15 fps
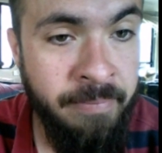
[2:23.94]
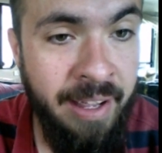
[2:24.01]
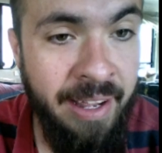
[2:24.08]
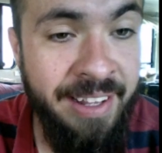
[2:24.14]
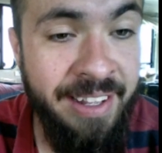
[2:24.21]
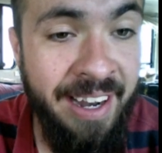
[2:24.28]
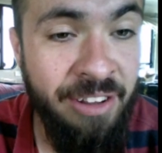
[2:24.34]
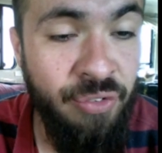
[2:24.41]
And
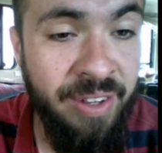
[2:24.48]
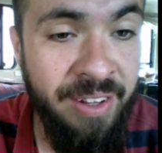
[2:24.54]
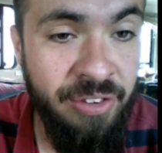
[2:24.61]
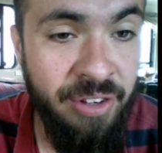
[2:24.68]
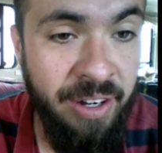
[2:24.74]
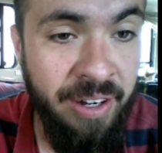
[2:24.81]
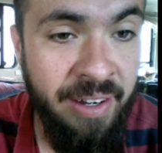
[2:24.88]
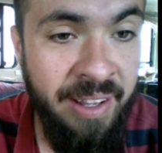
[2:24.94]
he got his
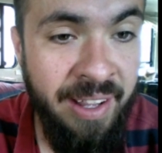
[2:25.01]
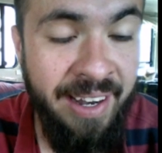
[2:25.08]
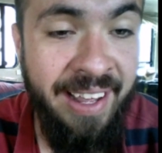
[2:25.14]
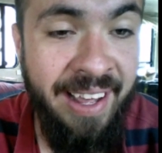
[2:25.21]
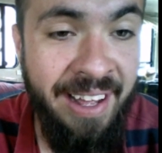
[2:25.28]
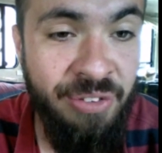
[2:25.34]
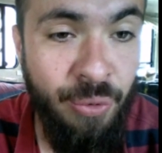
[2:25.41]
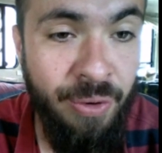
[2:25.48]
feelings hurt, and he
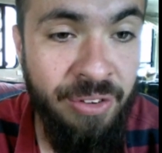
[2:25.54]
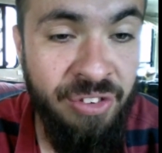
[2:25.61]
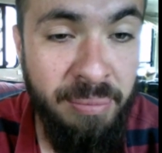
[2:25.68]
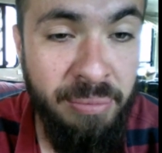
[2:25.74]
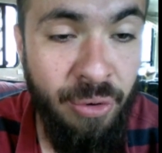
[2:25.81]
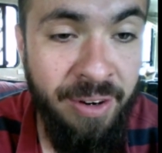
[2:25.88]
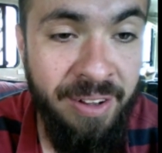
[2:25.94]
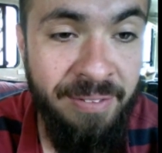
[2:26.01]
asked for some
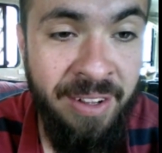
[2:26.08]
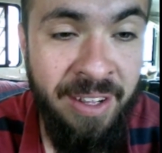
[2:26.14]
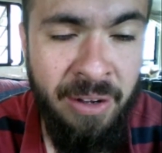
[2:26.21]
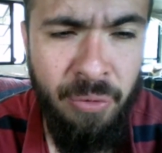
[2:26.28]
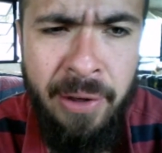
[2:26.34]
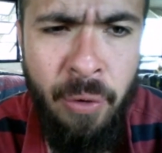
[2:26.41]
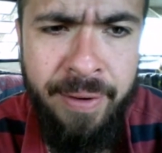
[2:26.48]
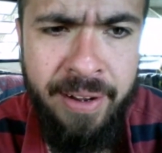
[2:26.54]
sort of
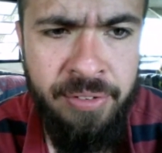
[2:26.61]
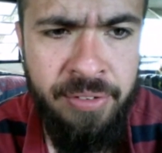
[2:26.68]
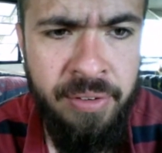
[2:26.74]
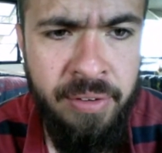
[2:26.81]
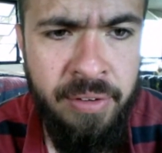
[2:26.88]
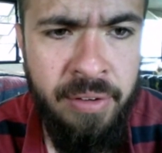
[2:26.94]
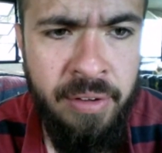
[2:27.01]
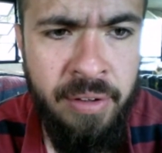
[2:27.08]
recourse.
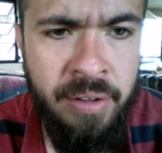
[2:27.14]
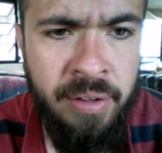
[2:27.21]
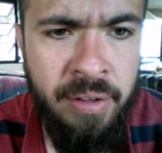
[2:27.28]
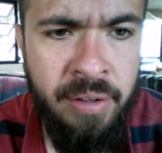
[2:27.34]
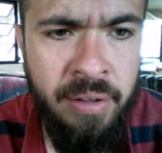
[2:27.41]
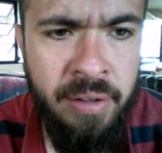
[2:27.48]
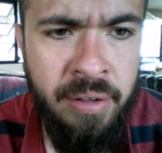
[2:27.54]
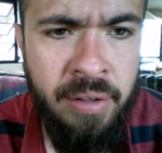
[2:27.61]

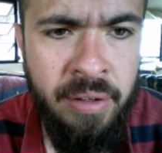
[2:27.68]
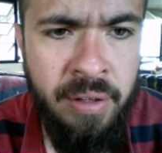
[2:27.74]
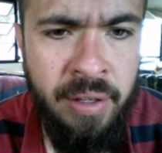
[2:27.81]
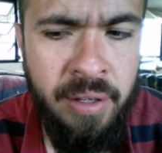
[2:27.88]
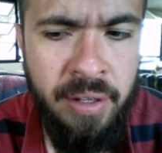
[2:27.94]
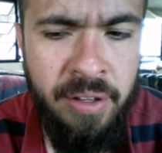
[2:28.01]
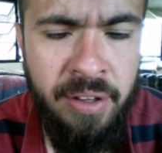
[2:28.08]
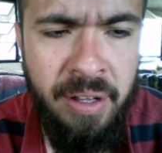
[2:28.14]

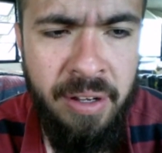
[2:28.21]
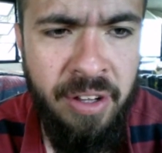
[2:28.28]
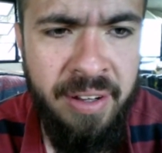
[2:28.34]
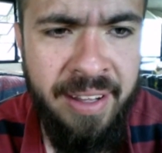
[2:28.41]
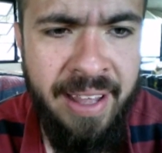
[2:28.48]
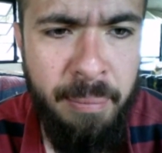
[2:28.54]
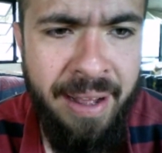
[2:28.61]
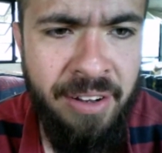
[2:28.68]
Took the
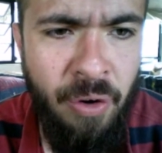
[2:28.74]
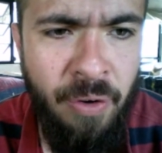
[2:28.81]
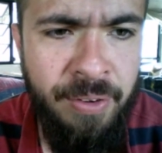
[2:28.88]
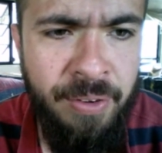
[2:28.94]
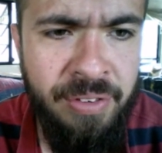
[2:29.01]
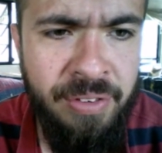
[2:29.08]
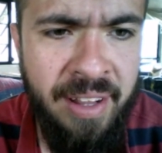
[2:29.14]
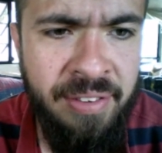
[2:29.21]
cake back to Whole
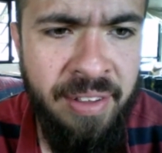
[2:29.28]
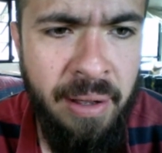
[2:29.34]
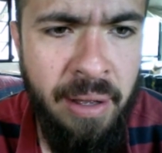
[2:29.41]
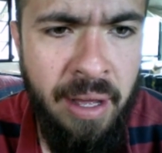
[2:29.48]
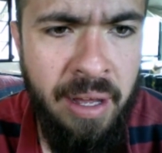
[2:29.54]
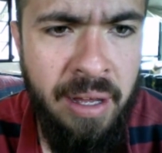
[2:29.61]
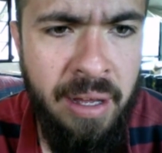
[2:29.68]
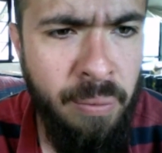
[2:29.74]
Foods, and they said,
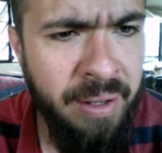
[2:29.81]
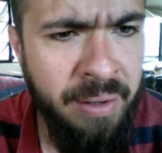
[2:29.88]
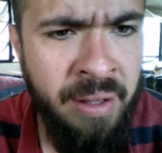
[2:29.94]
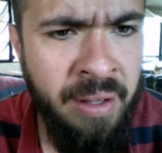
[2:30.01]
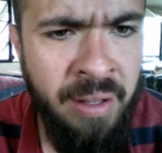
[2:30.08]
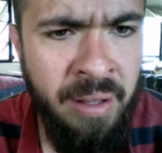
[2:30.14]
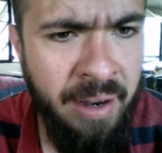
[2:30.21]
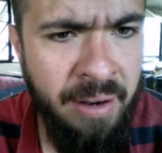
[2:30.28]
what?
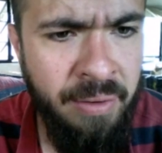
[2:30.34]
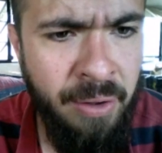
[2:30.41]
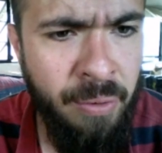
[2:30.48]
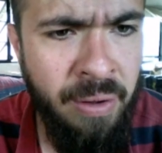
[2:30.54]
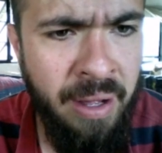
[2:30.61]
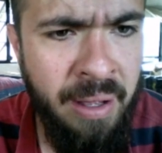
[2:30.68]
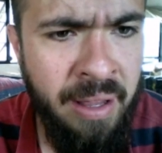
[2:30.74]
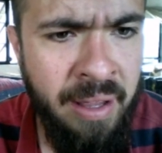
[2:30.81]
I don't
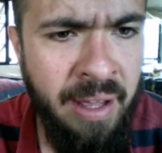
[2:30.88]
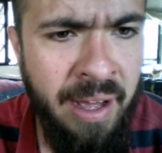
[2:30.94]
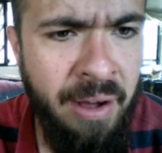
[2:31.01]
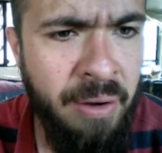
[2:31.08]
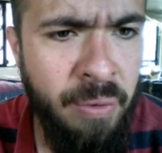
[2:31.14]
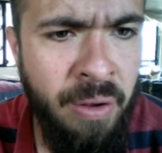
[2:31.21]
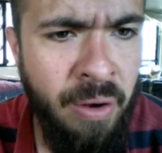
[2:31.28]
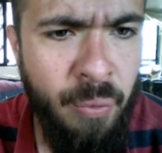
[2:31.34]
know
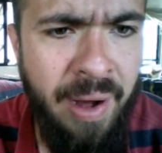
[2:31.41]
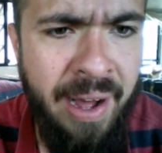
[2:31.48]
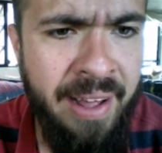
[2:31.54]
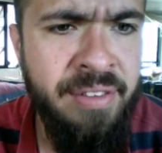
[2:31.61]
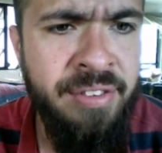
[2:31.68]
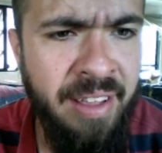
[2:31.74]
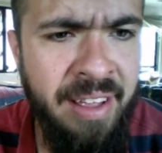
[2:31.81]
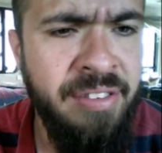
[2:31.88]
how or why
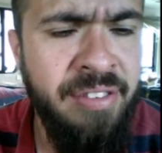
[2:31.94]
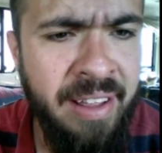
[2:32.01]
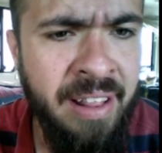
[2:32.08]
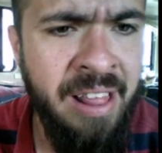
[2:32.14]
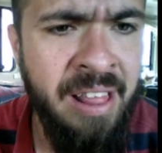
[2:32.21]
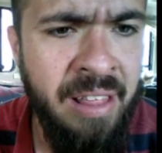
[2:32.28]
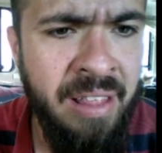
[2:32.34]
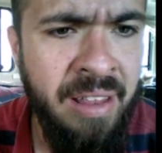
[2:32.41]
this says
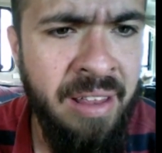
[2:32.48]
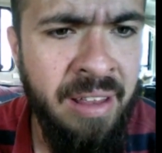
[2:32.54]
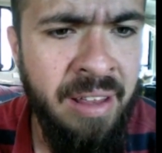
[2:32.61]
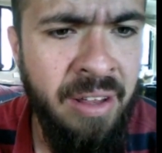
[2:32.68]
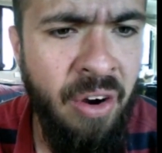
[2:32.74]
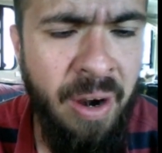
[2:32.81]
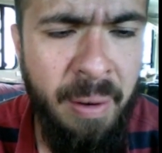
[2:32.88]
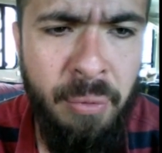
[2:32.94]
this.
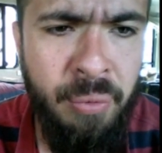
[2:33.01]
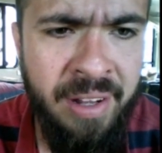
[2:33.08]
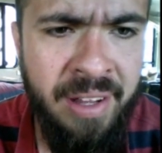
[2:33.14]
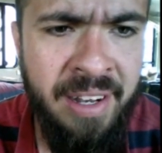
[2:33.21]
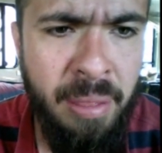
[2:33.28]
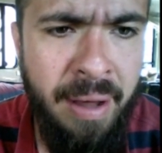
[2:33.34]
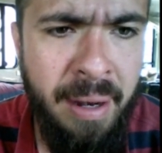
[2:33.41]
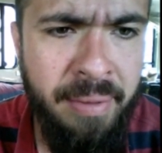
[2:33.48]
All right, but we're gonna get
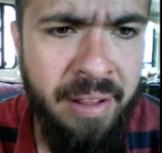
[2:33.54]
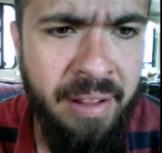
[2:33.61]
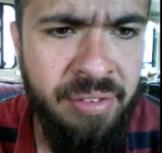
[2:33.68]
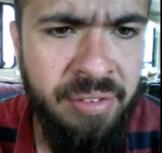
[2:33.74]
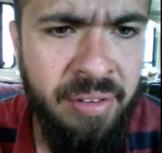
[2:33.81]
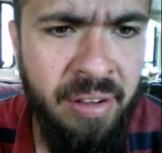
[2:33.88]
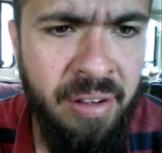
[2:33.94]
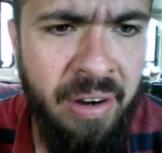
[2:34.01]
to the bottom of
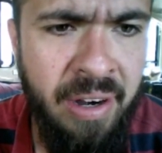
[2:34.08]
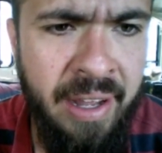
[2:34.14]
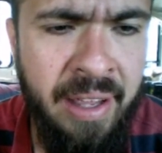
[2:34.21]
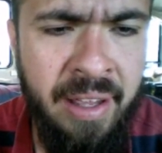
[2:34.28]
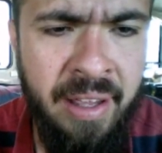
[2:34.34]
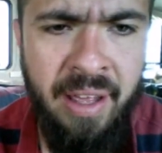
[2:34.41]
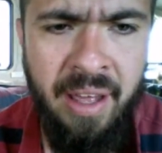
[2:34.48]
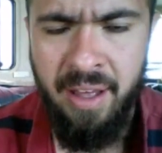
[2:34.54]
this. All
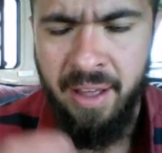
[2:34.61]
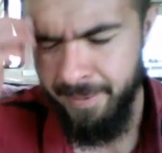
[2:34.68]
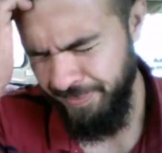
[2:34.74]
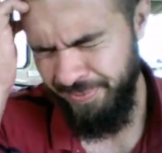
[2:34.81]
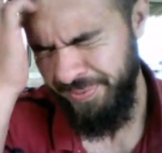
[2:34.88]
right.